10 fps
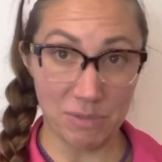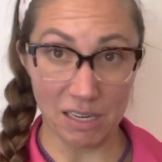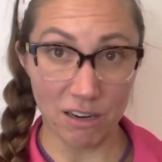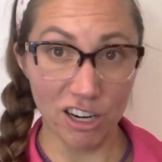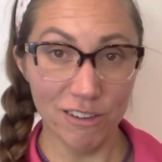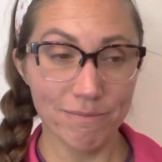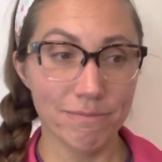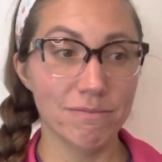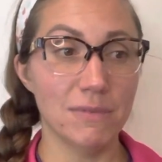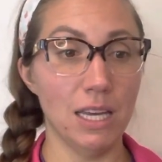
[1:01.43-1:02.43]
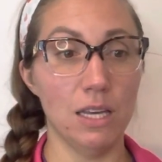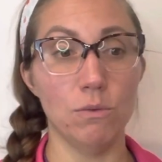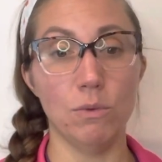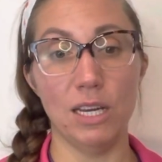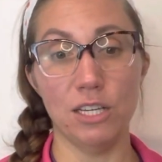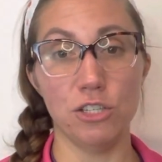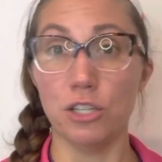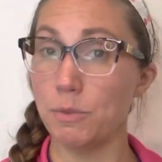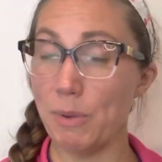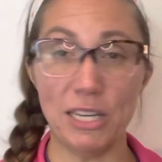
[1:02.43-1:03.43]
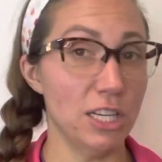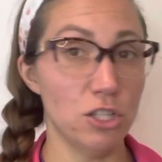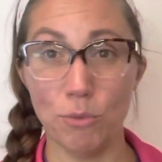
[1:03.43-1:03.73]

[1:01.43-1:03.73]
sucker, in which you're spending too